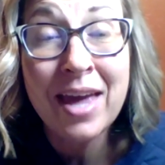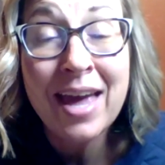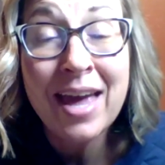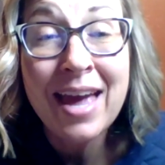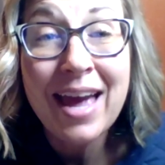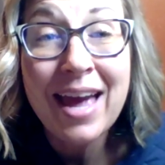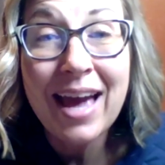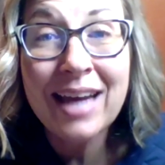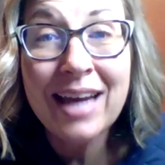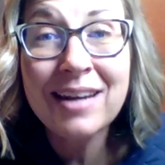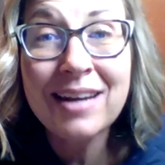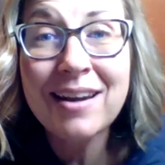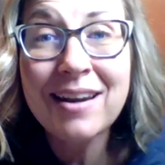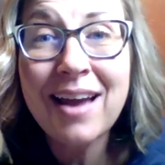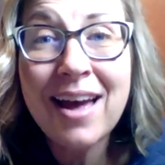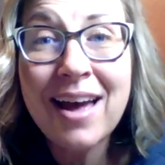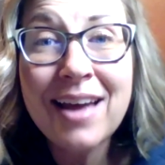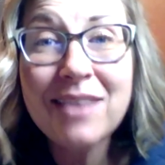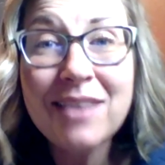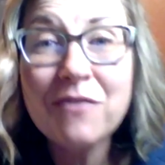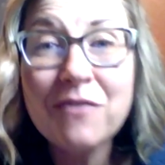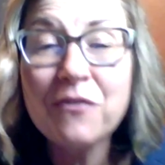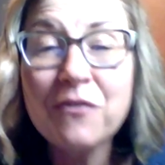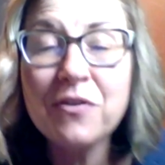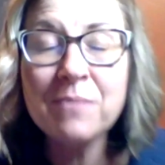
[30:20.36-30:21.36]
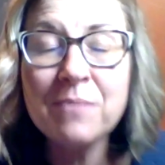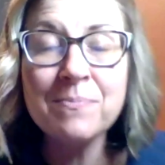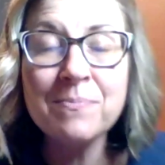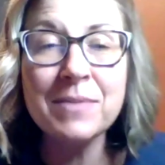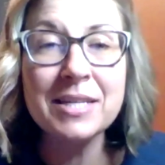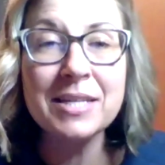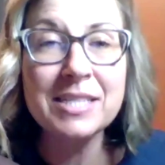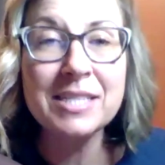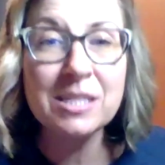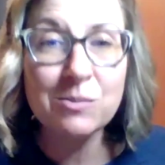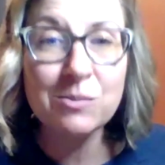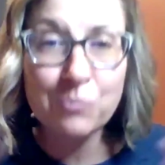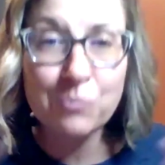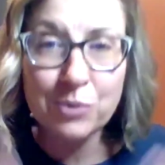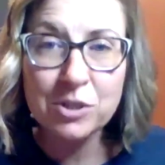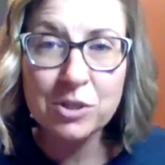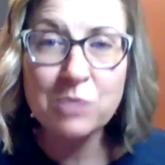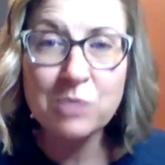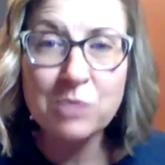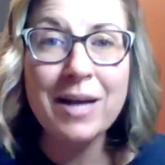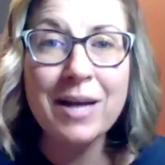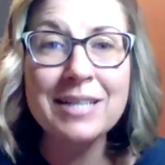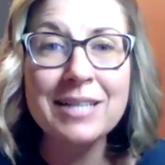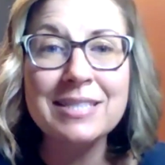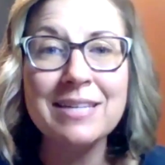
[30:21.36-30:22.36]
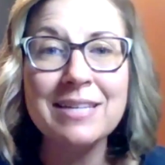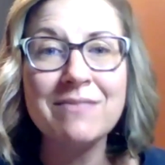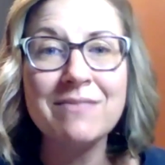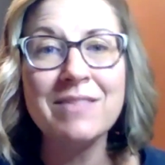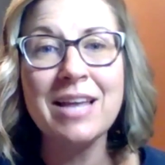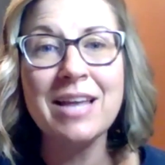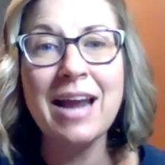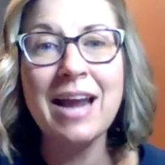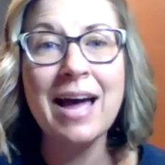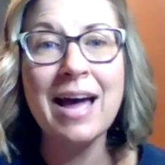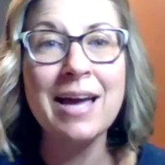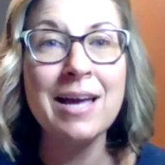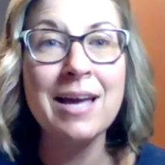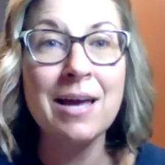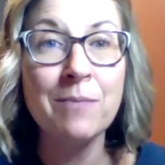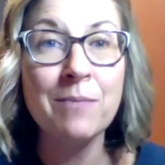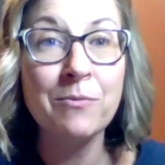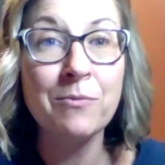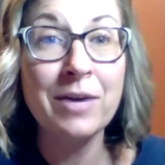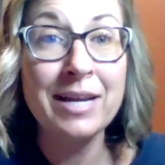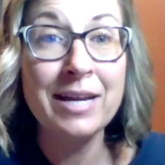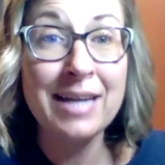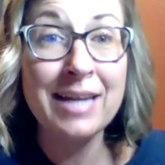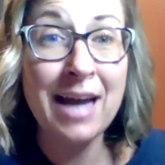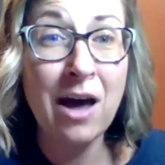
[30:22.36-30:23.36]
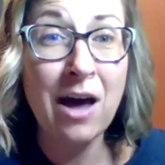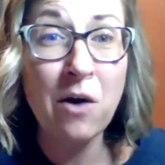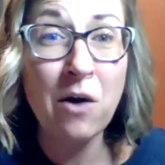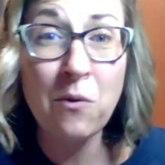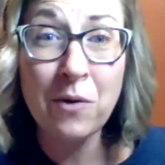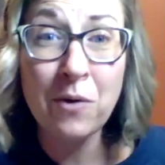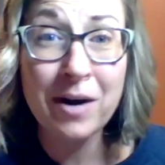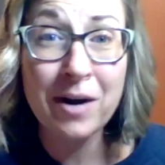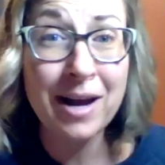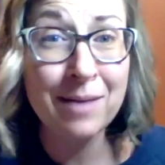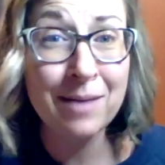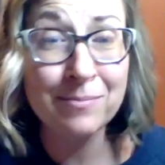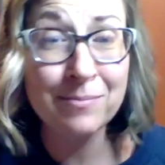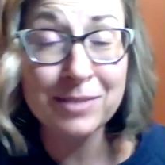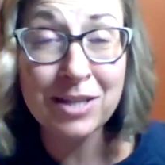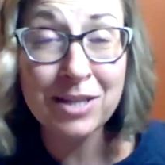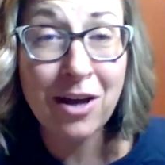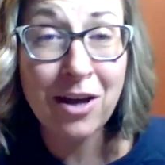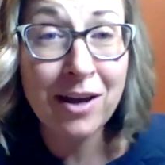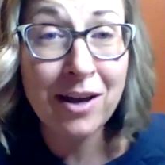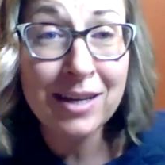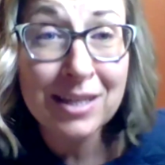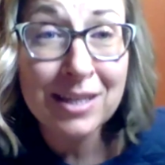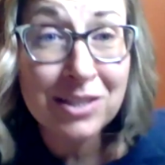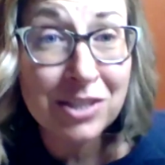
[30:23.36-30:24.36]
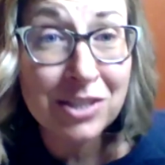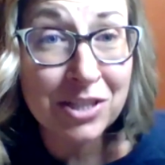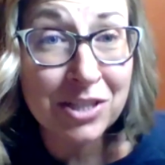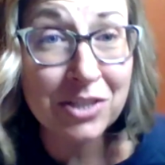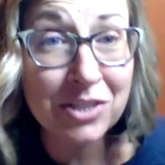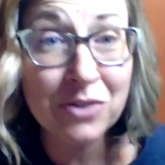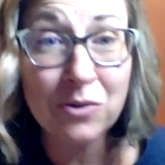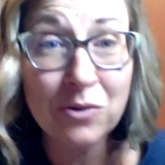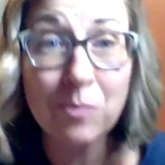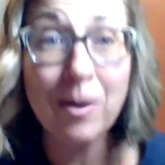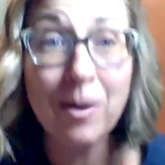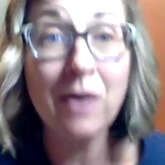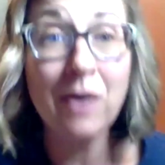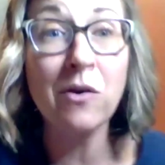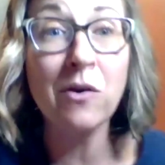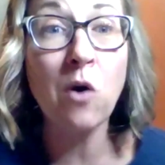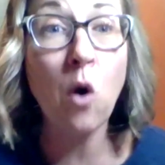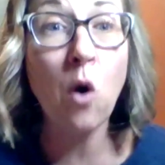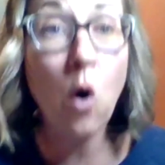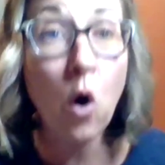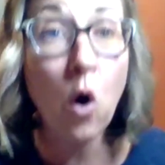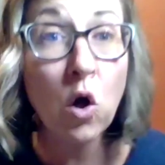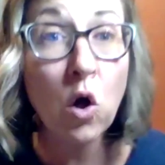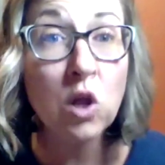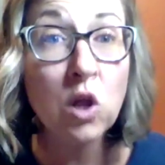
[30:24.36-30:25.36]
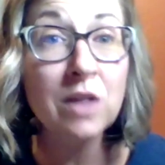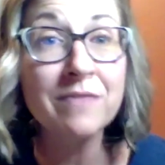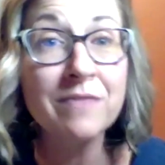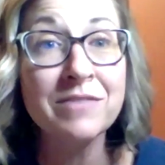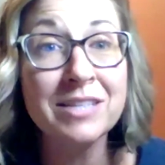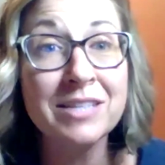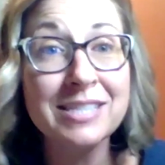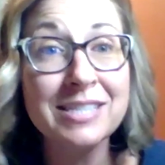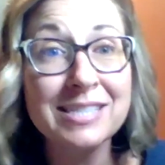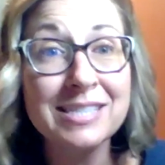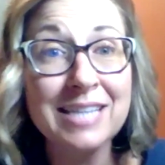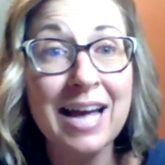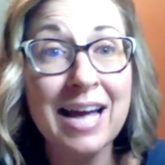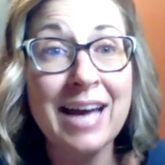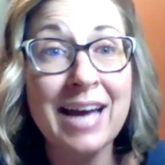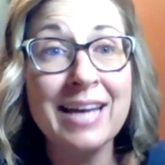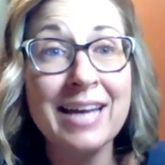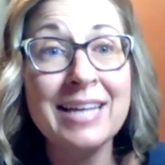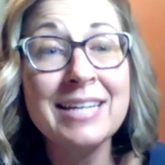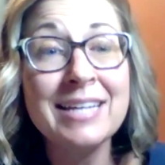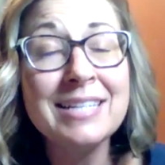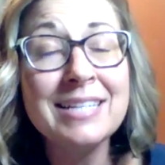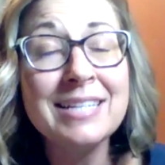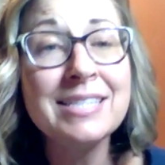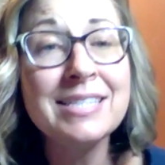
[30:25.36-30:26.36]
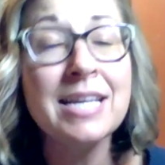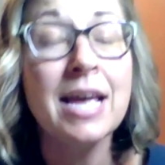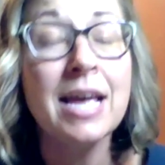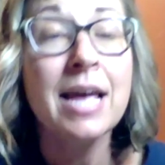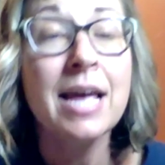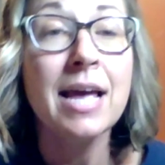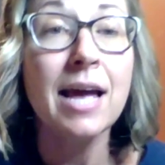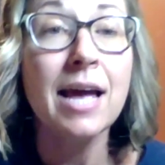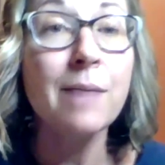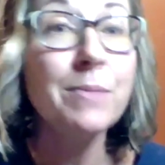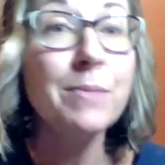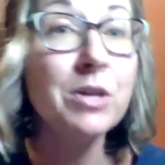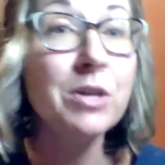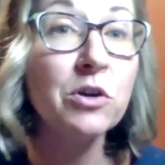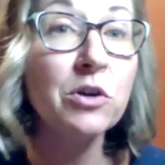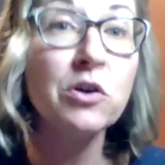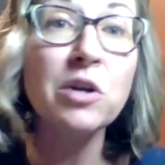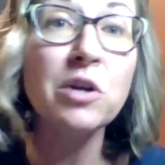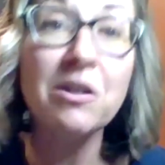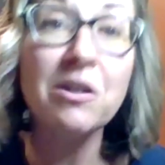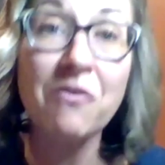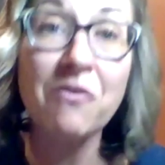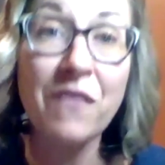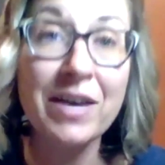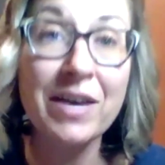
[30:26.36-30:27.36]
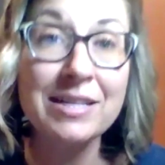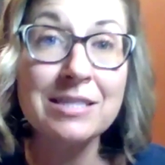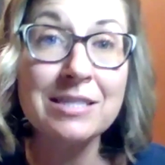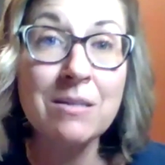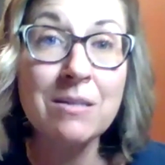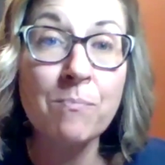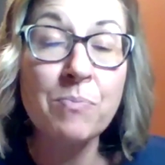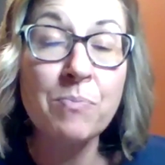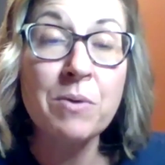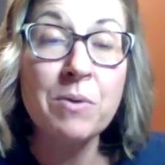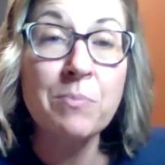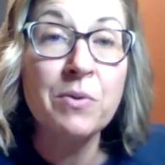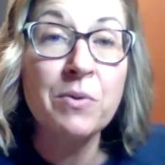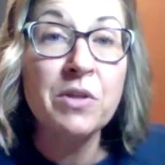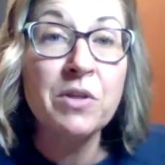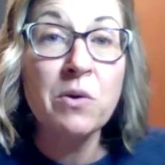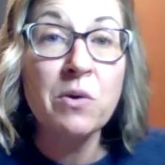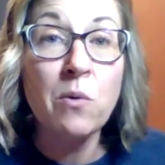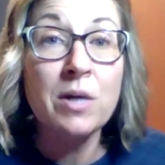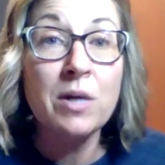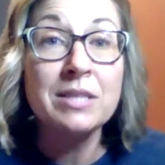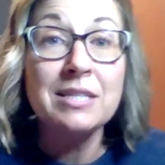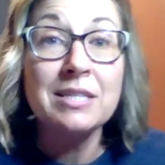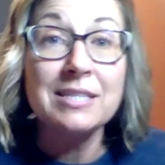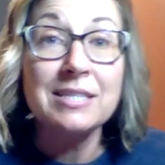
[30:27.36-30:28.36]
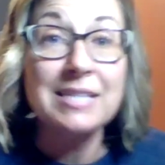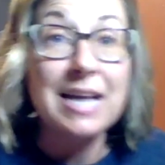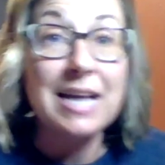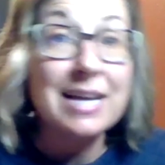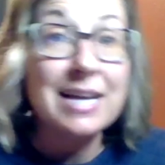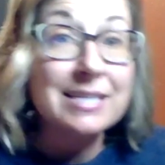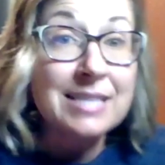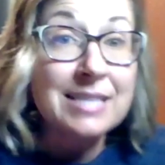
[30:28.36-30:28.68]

and not from this perspective that I am right now, where I'm talking to you about all of the science. I mean, you're going to find some people that want the science.